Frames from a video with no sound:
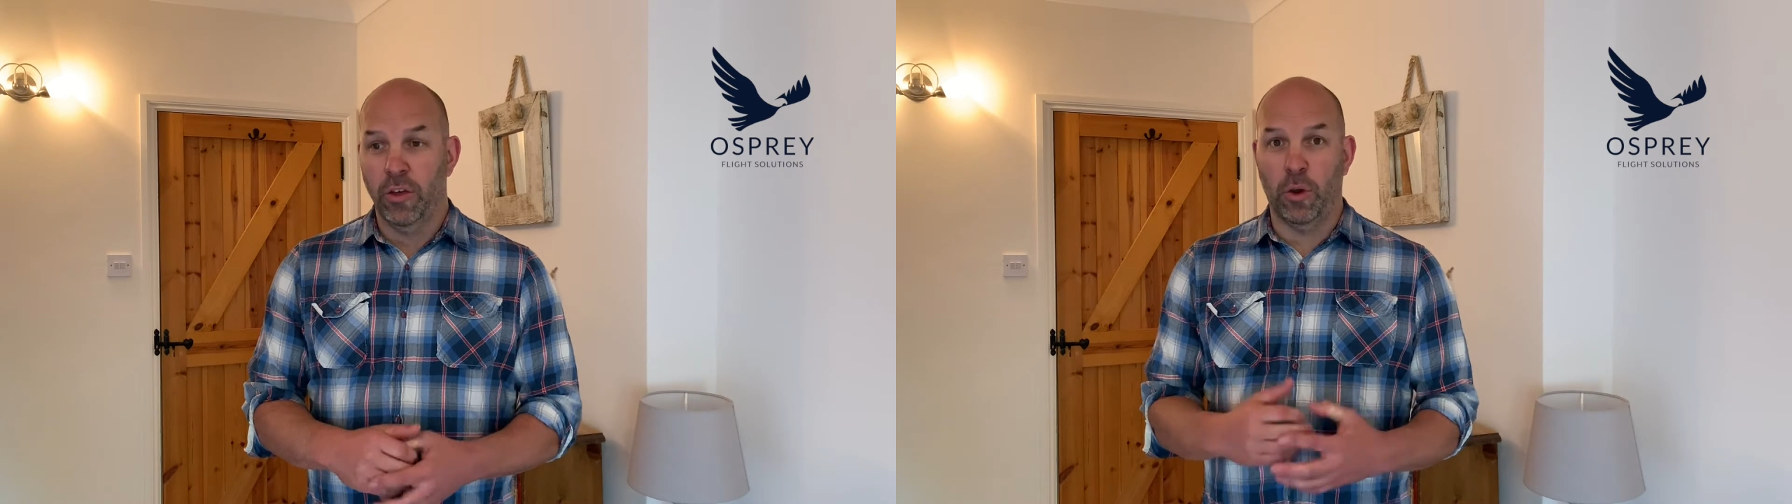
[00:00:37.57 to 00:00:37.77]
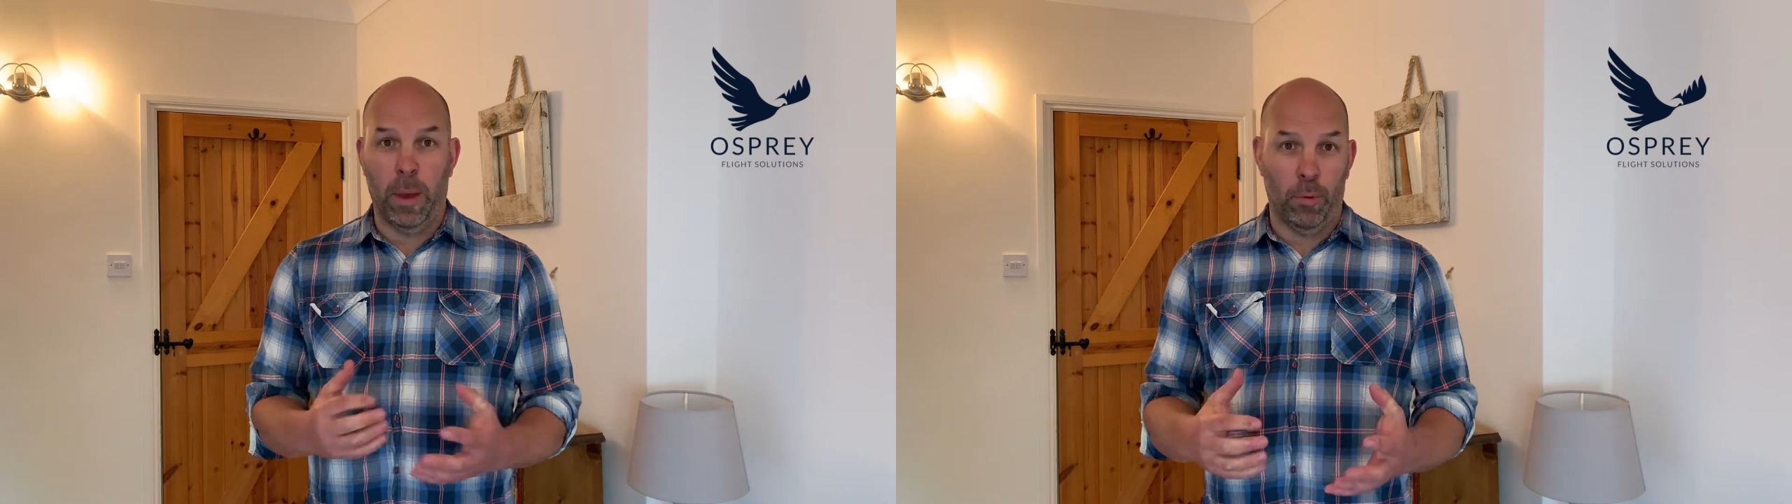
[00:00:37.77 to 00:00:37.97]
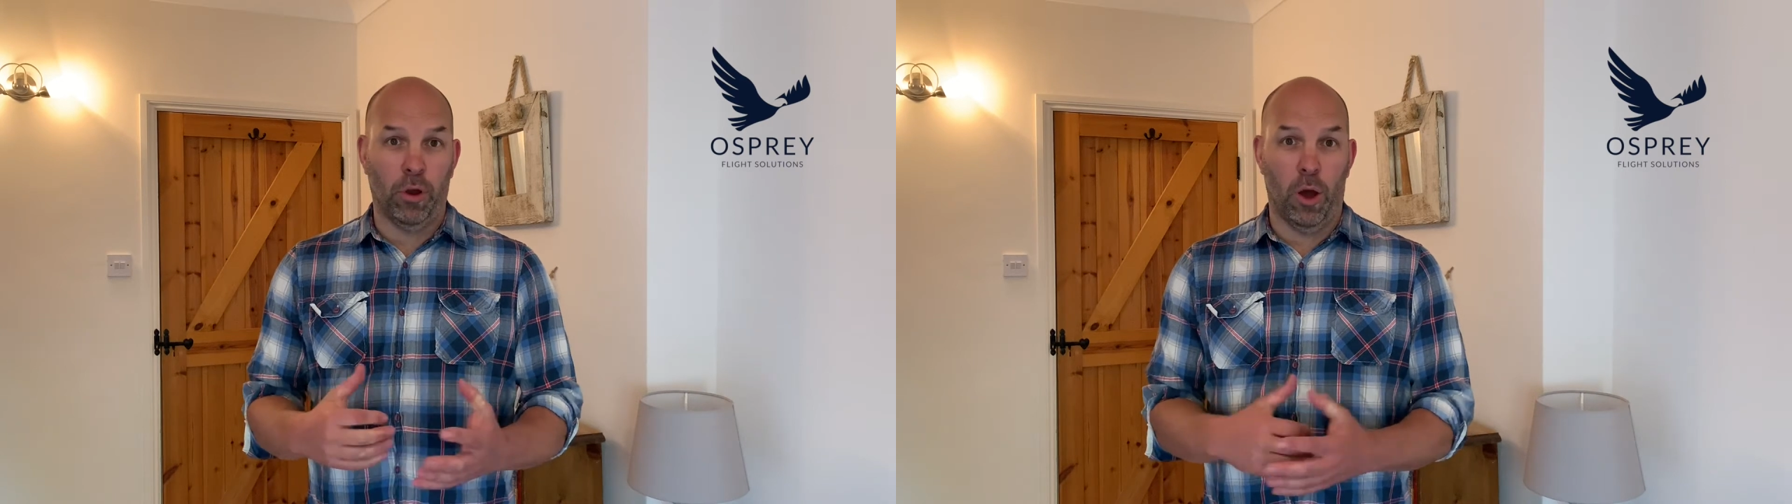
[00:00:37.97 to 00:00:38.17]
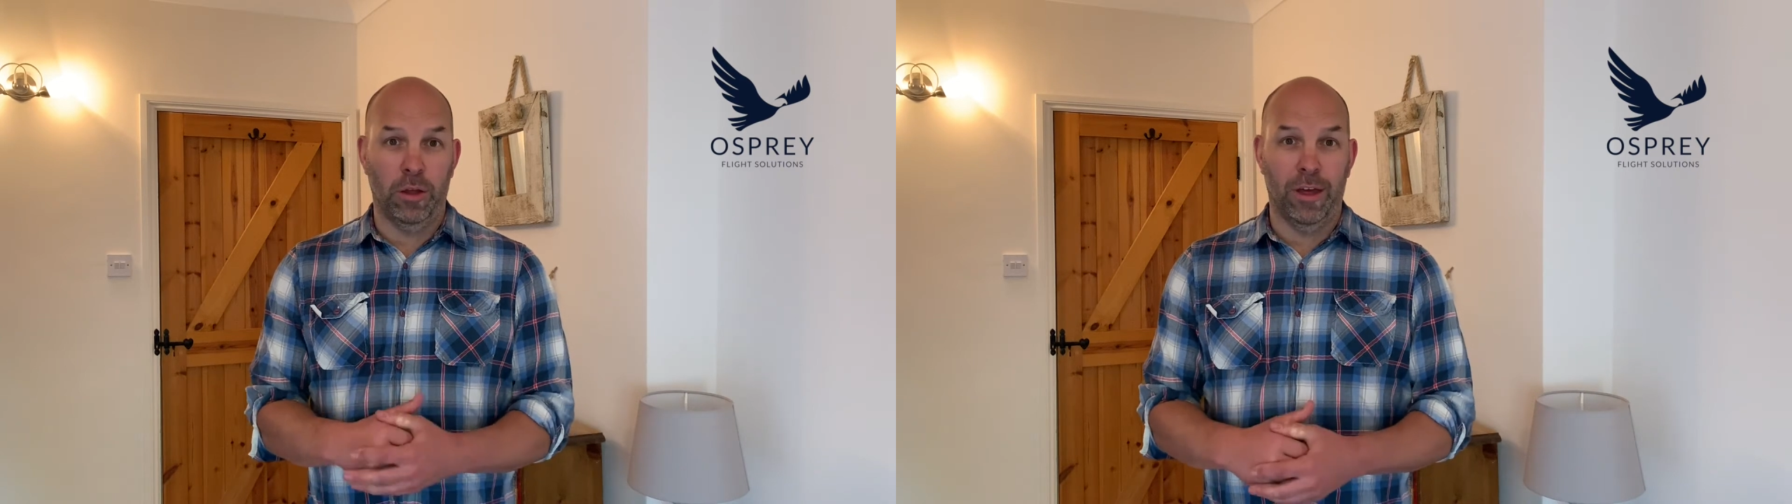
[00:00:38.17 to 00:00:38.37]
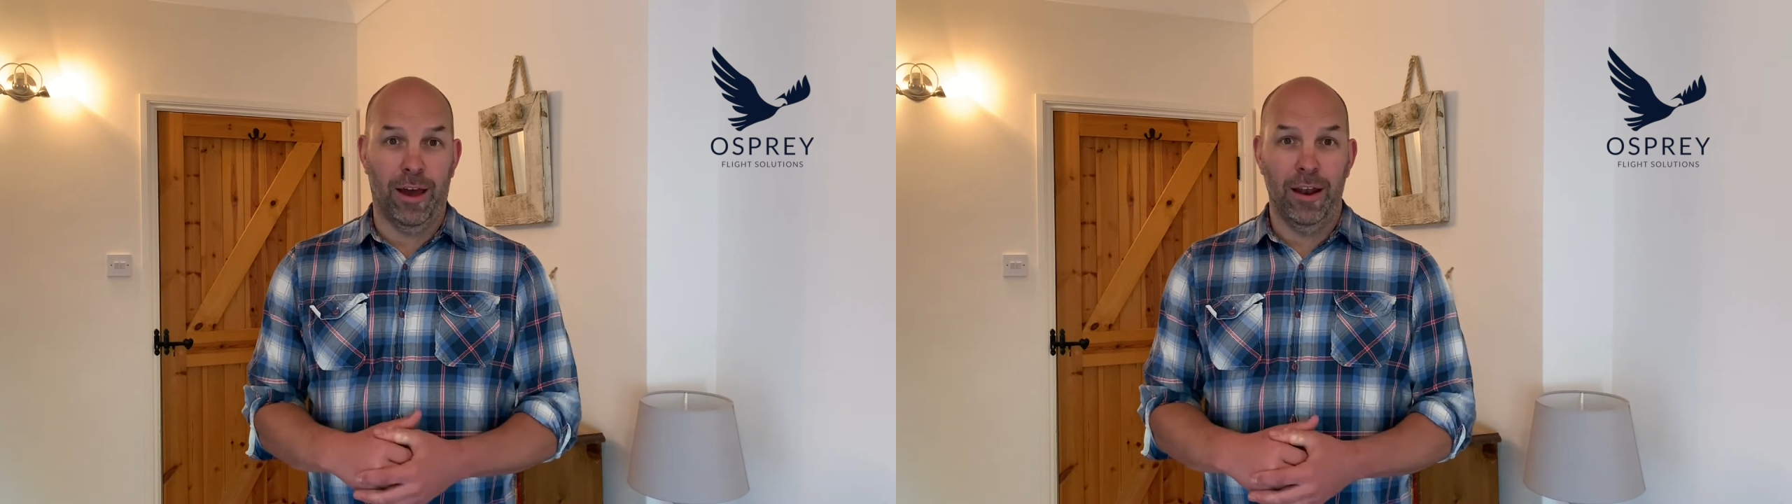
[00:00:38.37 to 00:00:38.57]
so people can go
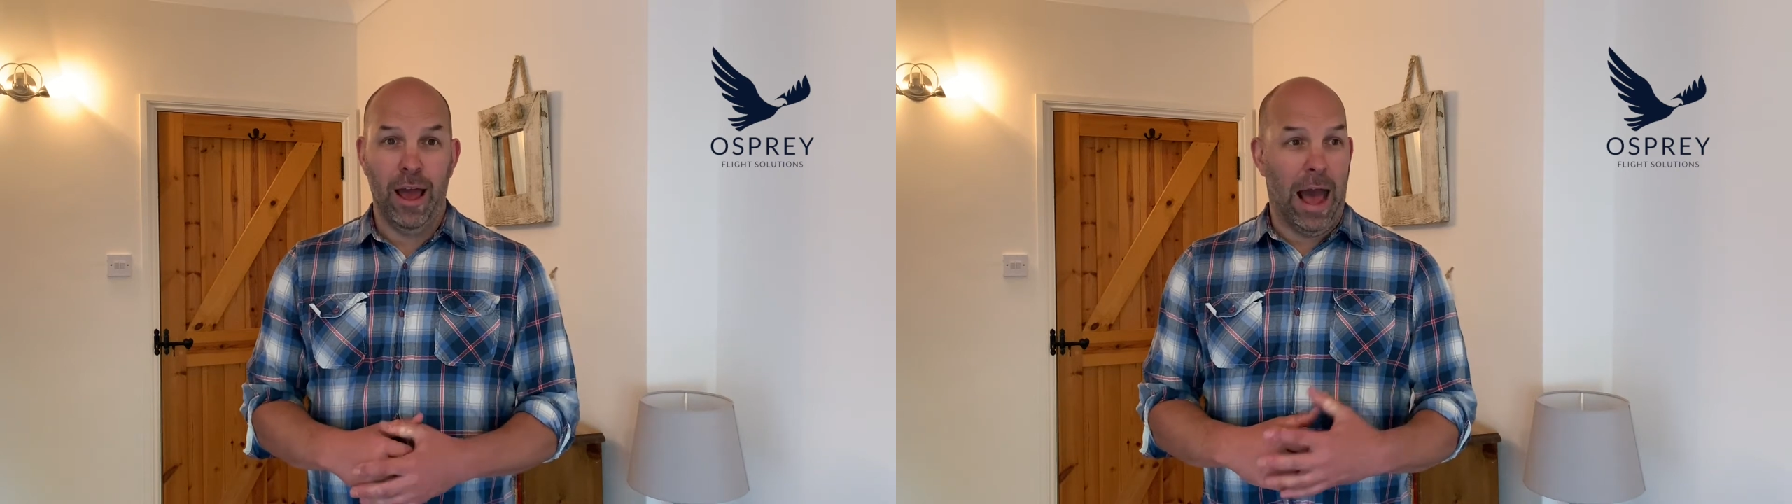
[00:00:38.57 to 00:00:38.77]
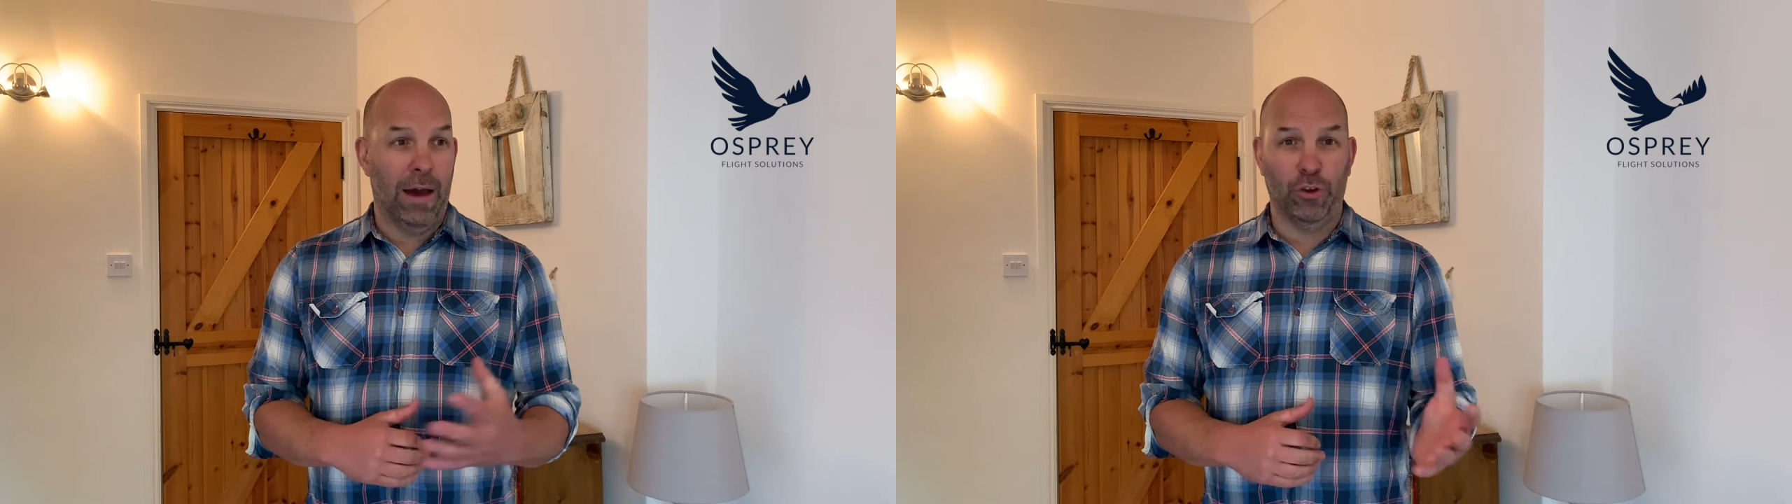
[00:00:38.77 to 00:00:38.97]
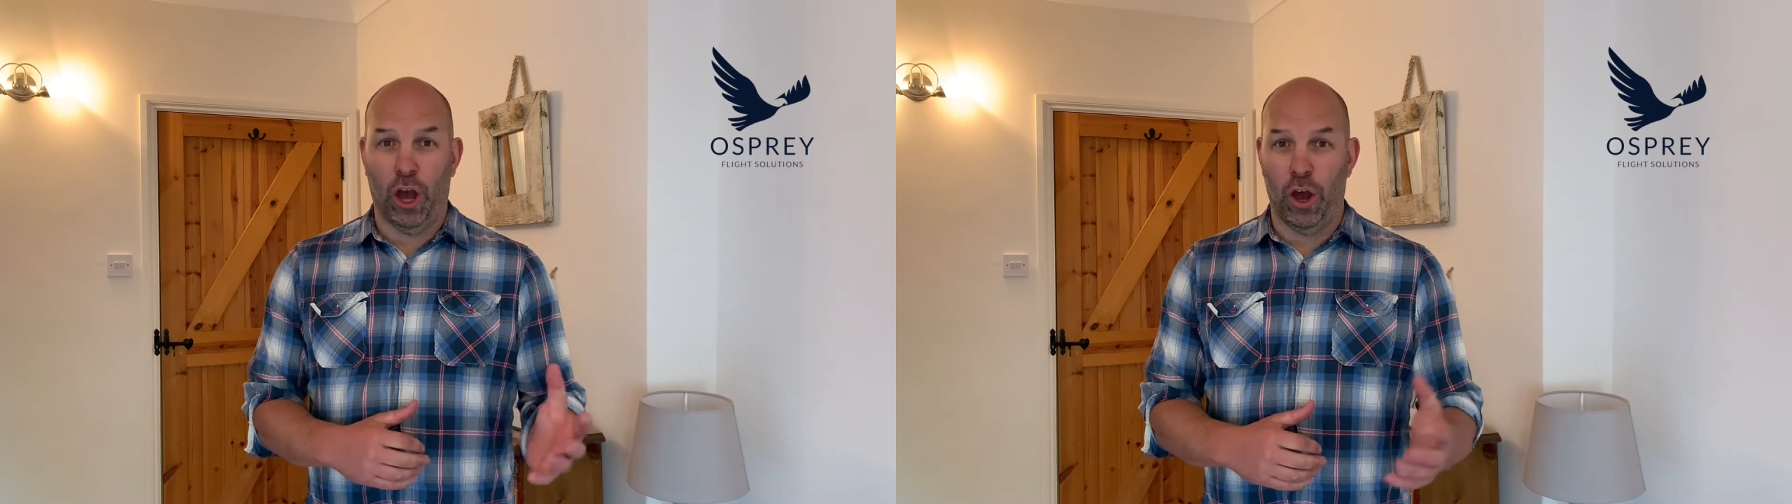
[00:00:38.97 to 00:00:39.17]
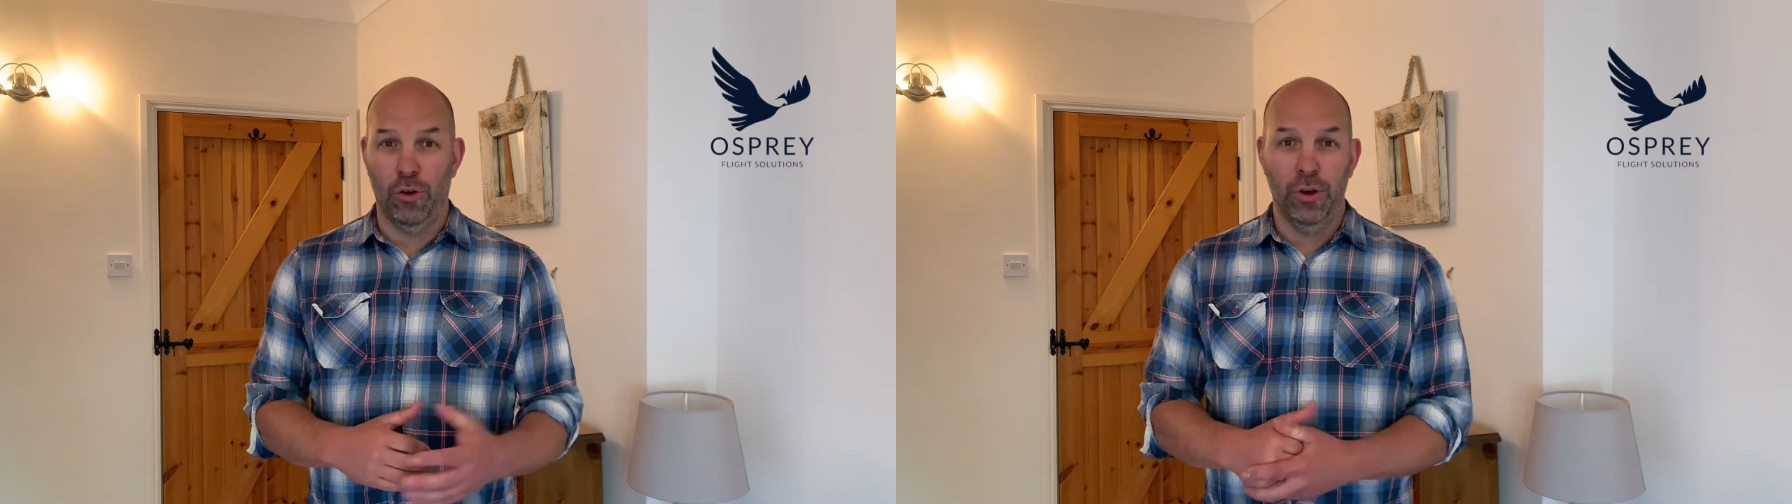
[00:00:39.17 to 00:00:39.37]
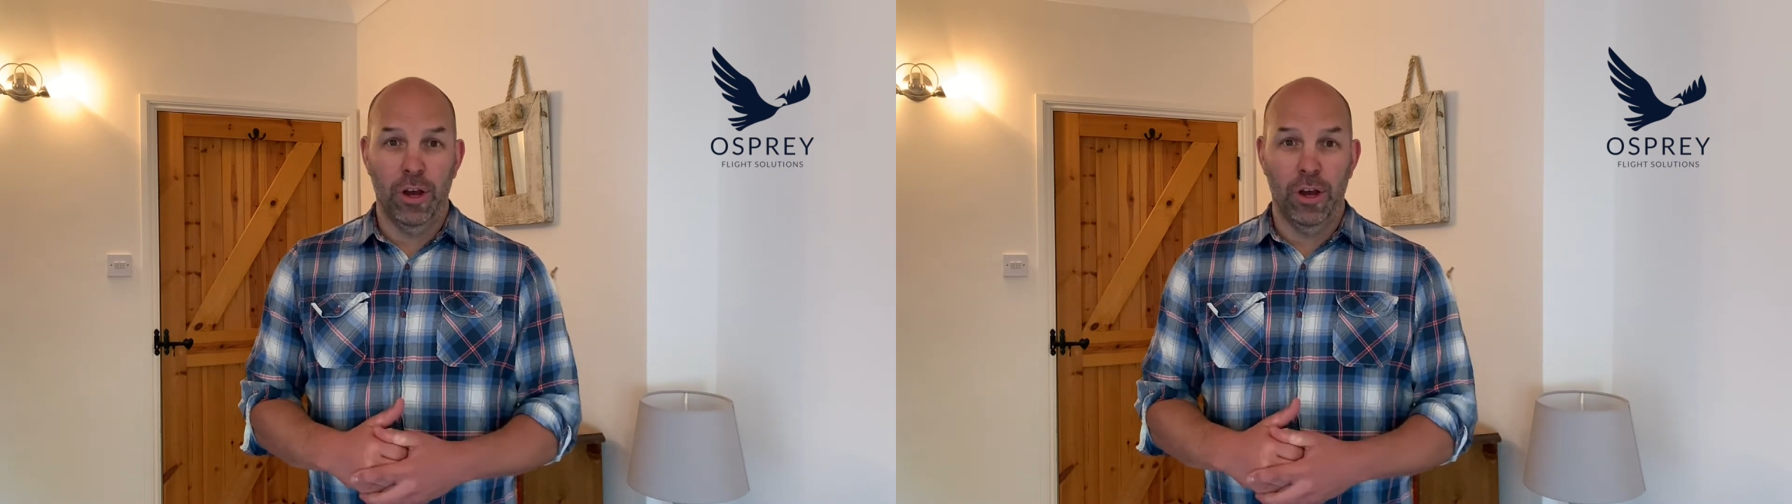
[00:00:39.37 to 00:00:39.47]
in there, have a go,